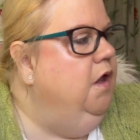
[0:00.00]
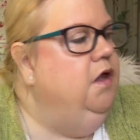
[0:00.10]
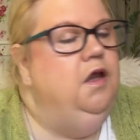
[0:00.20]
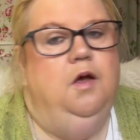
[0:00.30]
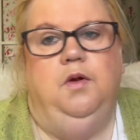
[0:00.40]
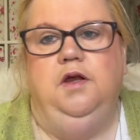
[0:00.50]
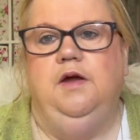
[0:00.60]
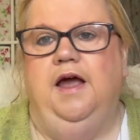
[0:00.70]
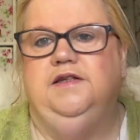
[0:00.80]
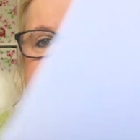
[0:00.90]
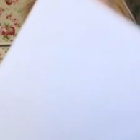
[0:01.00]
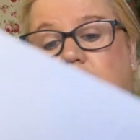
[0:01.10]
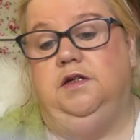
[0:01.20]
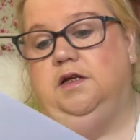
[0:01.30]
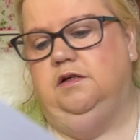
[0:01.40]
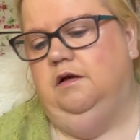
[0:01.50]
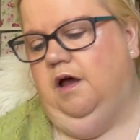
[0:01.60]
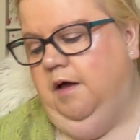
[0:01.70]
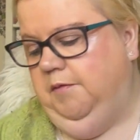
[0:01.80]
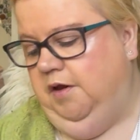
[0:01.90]
You know when you accidentally,
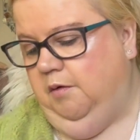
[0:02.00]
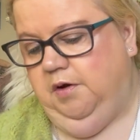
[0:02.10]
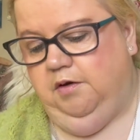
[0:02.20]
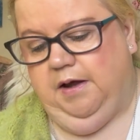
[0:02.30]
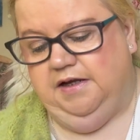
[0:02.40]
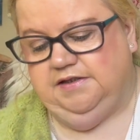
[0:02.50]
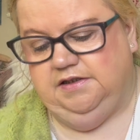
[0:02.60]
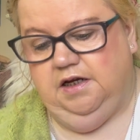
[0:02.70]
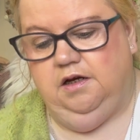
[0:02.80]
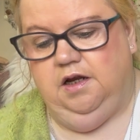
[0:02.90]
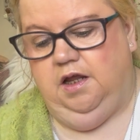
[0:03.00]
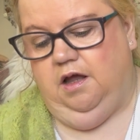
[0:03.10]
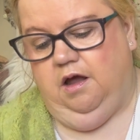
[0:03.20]
you know when you accidentally,